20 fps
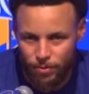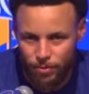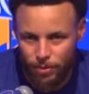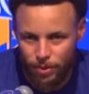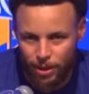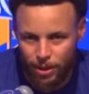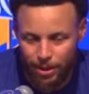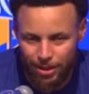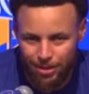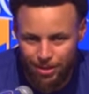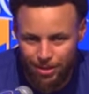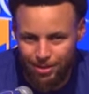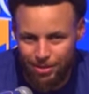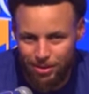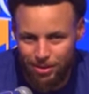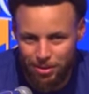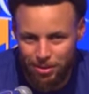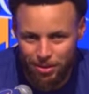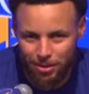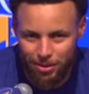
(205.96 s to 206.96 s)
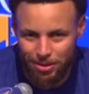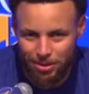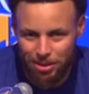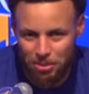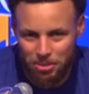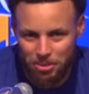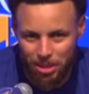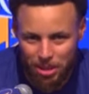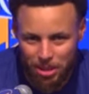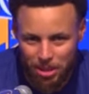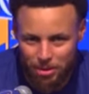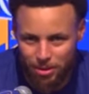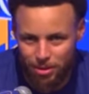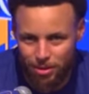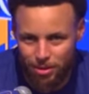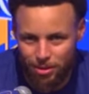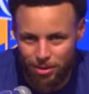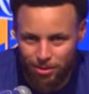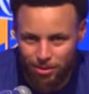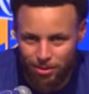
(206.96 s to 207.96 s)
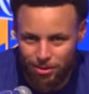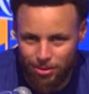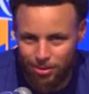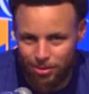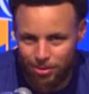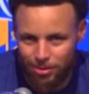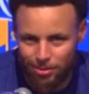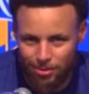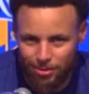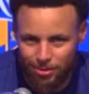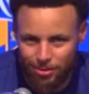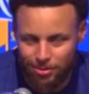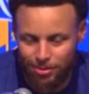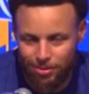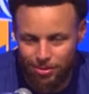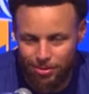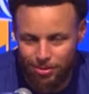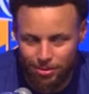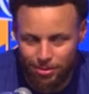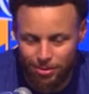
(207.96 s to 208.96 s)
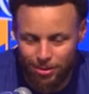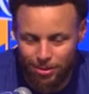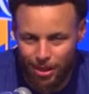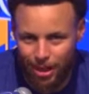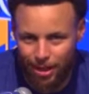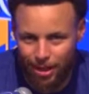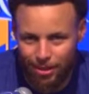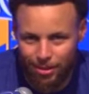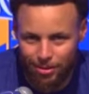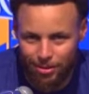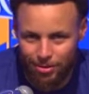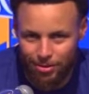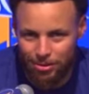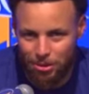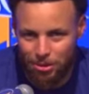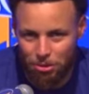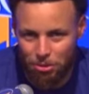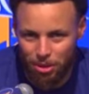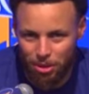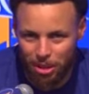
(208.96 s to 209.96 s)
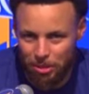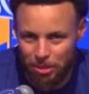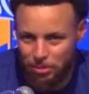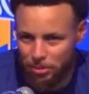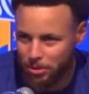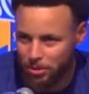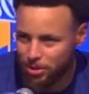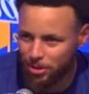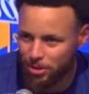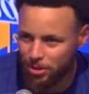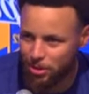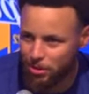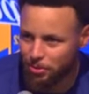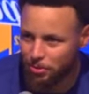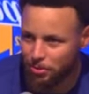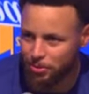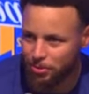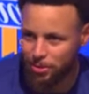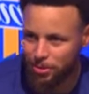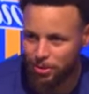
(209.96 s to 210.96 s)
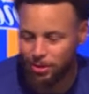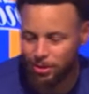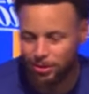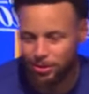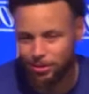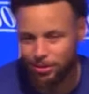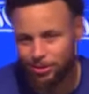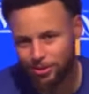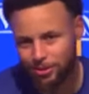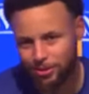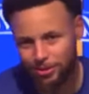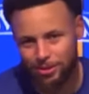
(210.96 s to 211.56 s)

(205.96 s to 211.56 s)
And sometimes it's the not so glamorous stuff, the